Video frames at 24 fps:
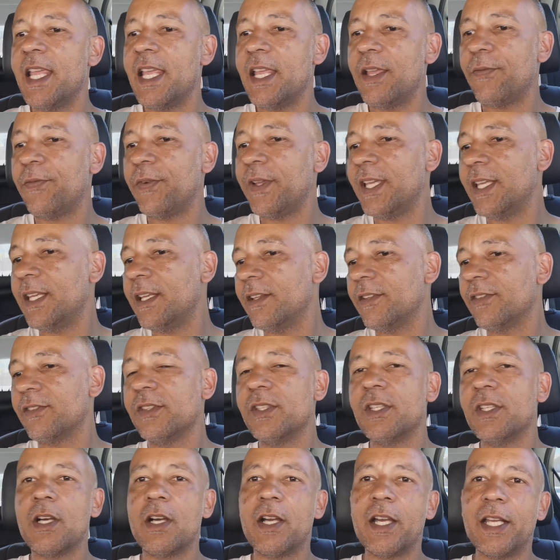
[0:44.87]
If it
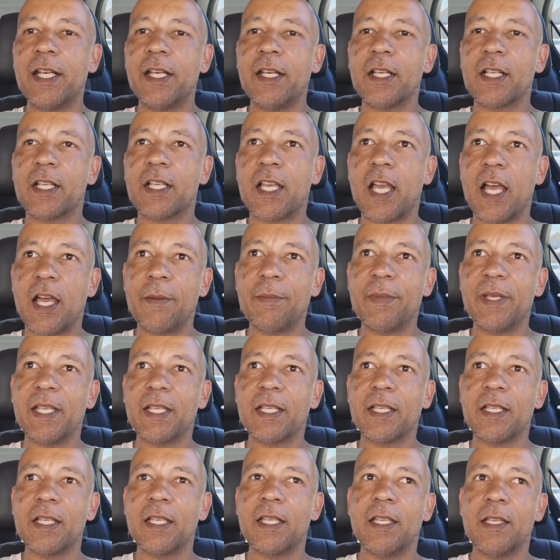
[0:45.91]
is not
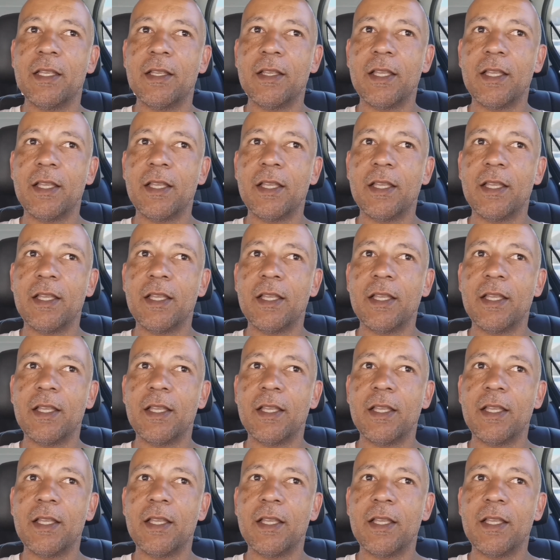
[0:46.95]
coming